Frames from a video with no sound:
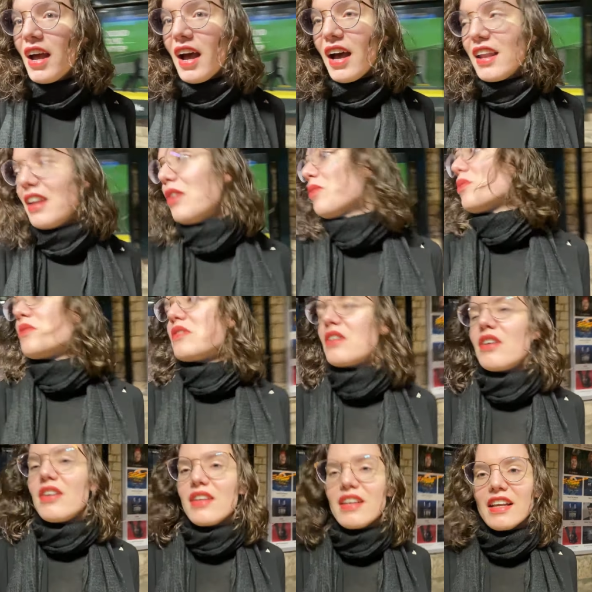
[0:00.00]
And then also,
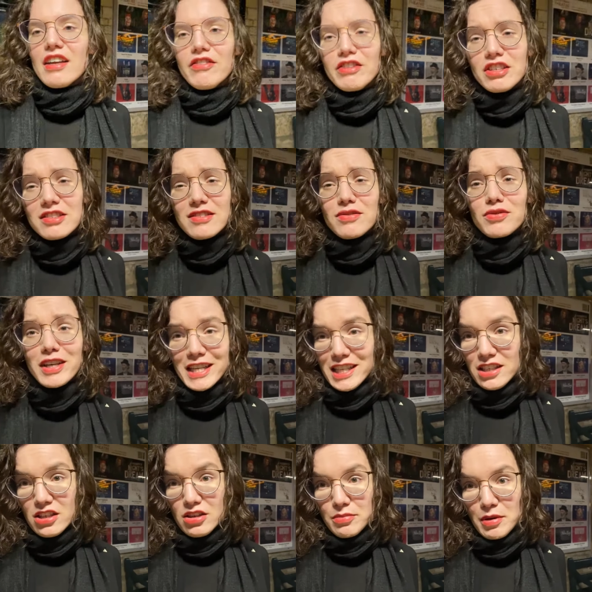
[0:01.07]
I think if it doesn't rain
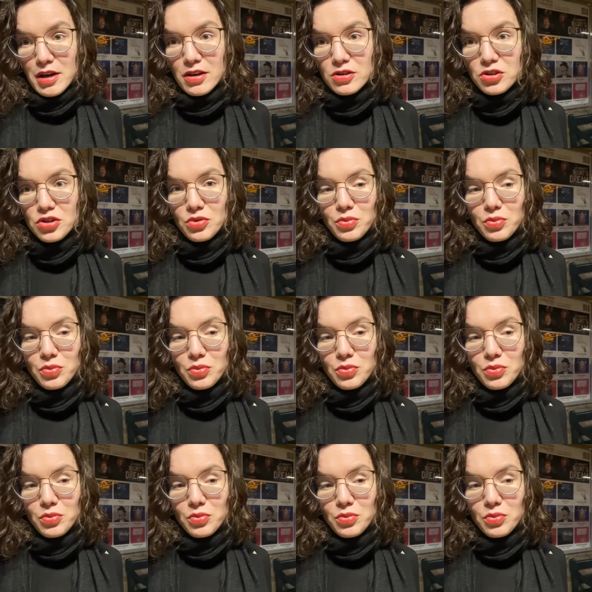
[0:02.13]
too much,